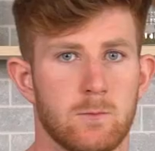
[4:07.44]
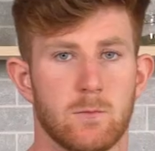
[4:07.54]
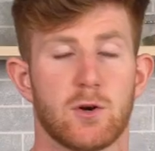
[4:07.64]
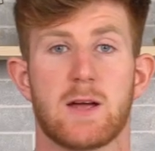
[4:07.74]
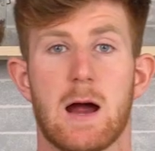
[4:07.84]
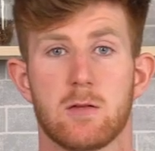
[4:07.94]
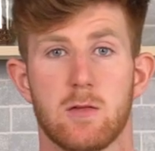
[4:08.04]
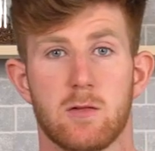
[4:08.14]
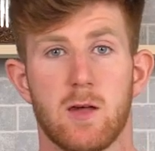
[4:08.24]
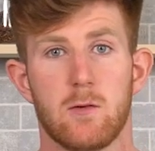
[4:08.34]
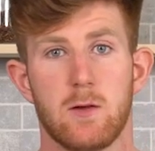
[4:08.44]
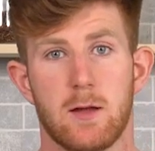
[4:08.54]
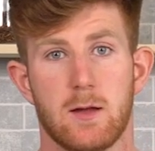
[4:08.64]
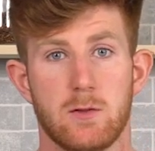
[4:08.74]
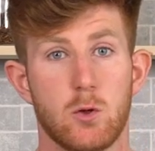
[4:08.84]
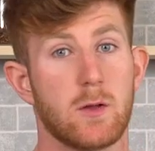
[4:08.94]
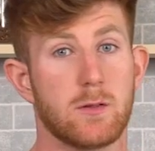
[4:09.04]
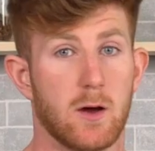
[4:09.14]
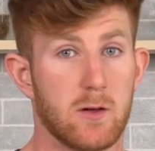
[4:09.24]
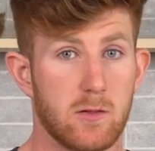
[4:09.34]
For the carrots and celery, again, you
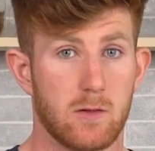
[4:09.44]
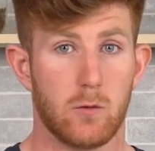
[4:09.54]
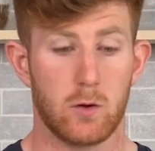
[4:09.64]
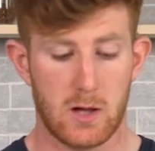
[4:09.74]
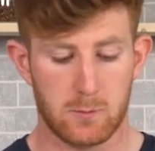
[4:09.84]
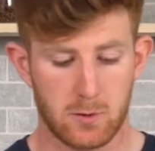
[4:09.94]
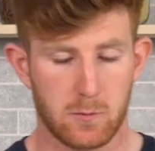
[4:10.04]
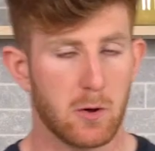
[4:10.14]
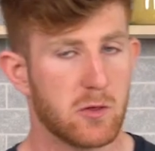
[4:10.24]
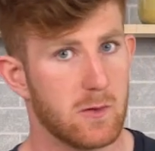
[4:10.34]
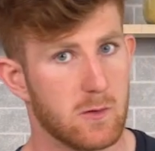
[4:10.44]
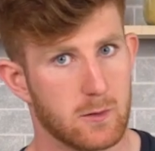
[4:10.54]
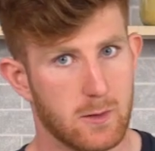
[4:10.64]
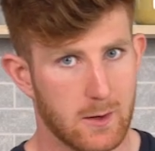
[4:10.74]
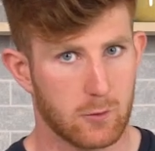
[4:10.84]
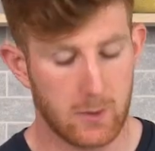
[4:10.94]
can dice these if you like, but it's much easier to get a